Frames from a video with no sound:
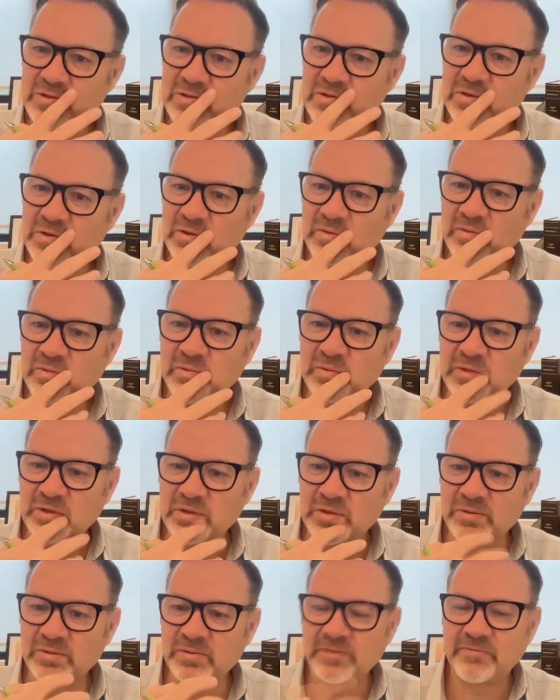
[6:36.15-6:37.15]
so that when we
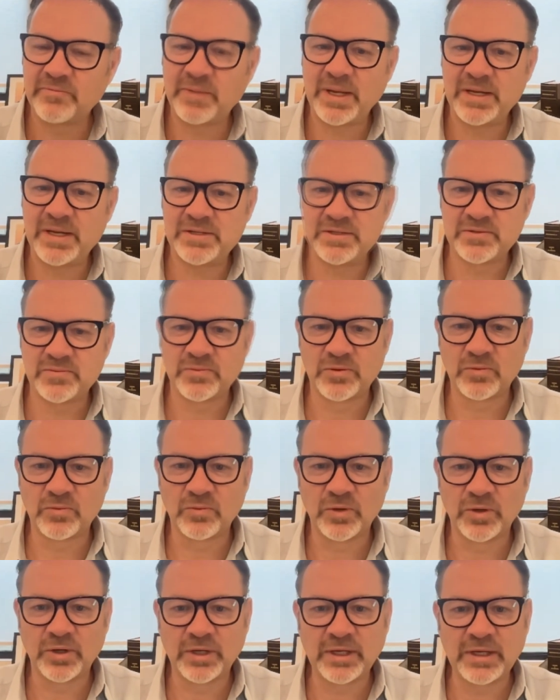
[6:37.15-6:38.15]
knew if pages weren't
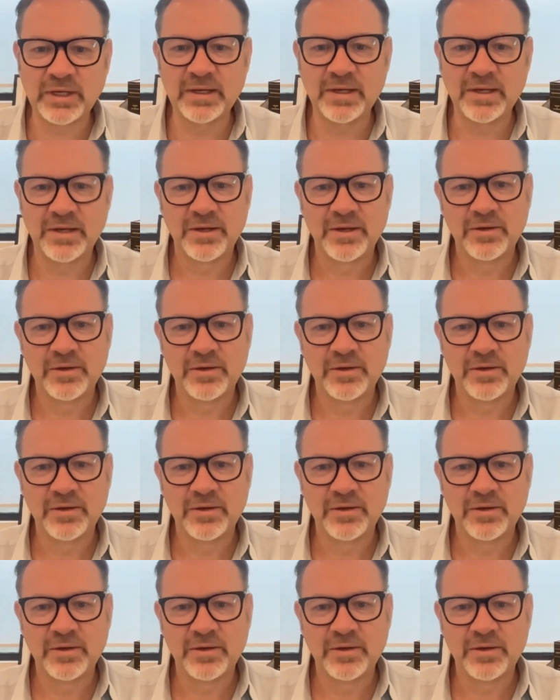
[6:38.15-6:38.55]
working